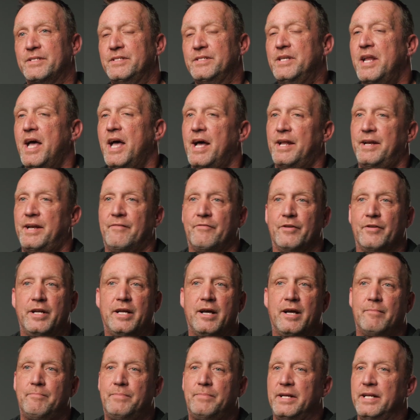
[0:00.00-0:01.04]
Not every
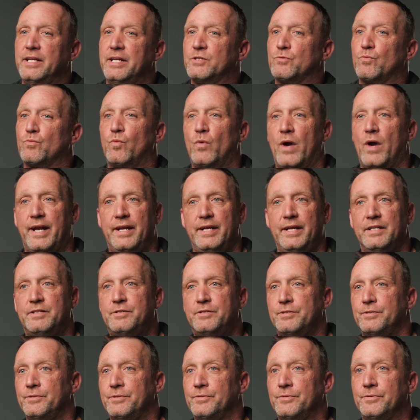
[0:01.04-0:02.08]
company's ready
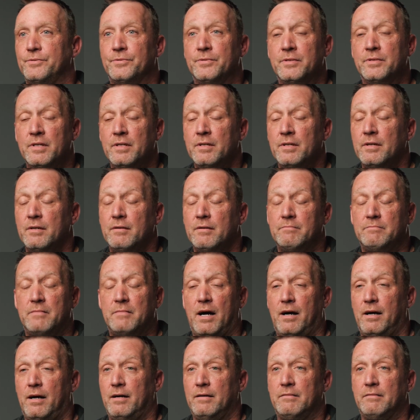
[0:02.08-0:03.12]
to
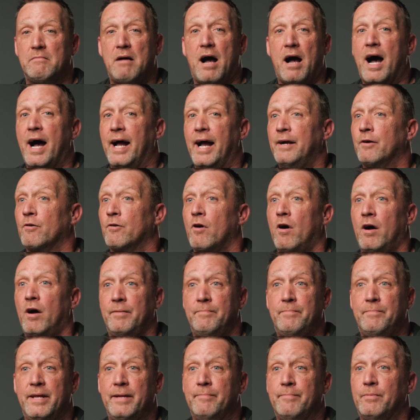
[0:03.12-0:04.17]
uh, hire on
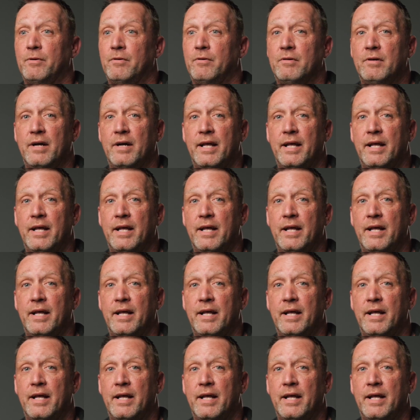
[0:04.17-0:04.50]
people.